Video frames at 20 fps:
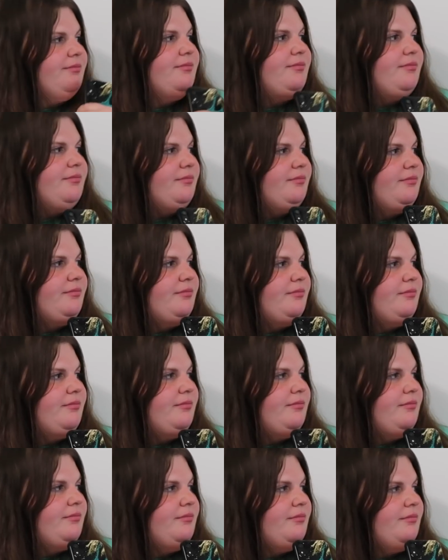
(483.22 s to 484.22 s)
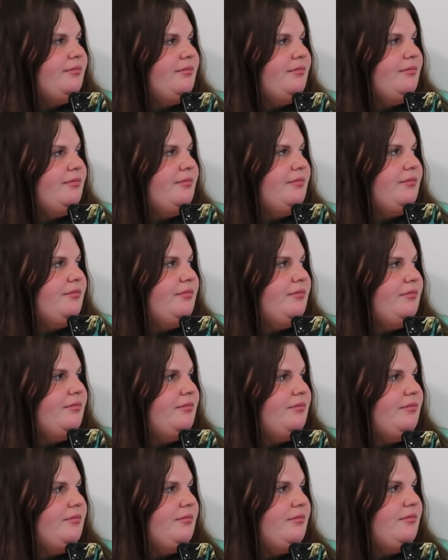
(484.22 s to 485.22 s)

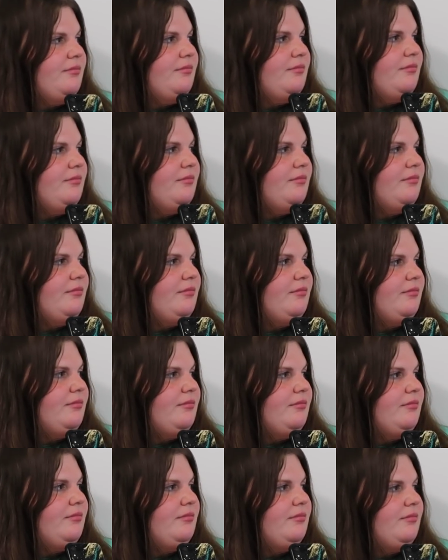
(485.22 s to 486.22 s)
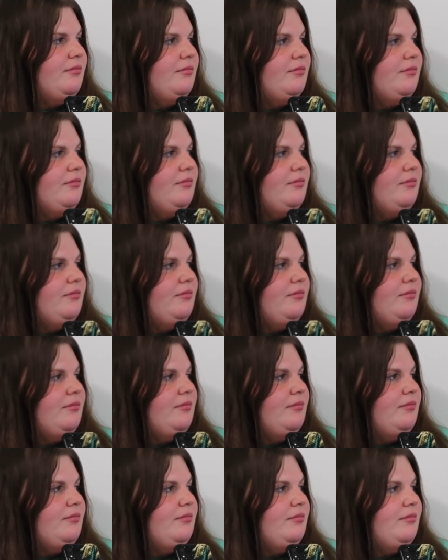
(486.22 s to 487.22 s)

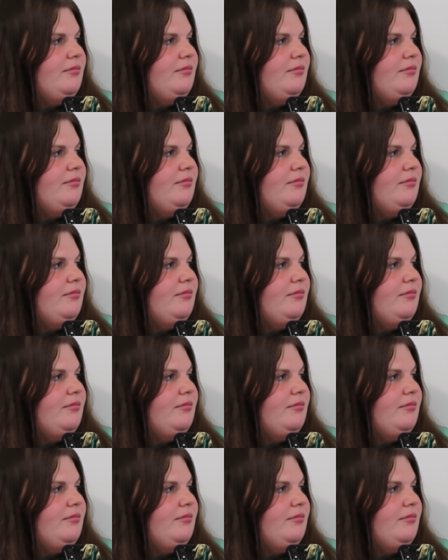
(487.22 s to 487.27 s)
(silent)